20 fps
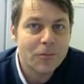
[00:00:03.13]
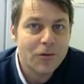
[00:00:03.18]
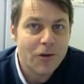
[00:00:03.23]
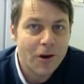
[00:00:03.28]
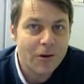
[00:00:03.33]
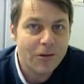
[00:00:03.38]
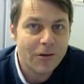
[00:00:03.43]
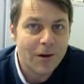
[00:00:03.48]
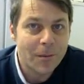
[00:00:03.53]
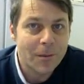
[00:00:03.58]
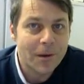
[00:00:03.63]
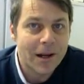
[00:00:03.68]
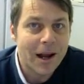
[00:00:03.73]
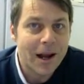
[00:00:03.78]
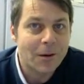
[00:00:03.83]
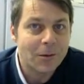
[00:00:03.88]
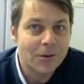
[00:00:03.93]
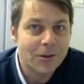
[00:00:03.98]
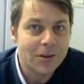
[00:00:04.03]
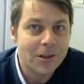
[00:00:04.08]
program
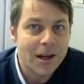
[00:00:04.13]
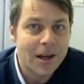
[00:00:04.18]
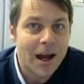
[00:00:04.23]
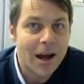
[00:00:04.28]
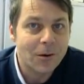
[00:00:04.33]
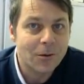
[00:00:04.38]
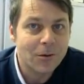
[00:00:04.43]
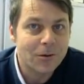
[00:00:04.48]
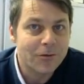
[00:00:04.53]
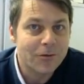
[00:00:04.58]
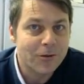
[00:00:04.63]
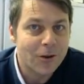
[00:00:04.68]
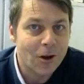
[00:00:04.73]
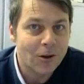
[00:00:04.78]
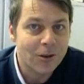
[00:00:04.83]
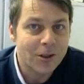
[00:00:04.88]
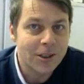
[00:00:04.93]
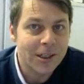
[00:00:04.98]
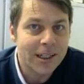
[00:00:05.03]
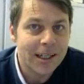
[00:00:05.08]
counter out of
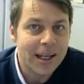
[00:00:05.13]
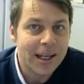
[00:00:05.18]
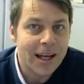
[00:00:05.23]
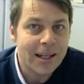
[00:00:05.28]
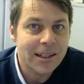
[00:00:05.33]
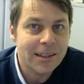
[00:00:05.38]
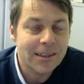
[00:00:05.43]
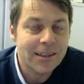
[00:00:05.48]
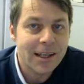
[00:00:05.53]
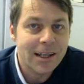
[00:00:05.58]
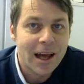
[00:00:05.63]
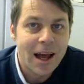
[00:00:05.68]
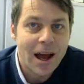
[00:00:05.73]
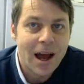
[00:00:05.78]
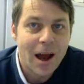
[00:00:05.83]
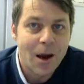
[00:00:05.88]
logic gates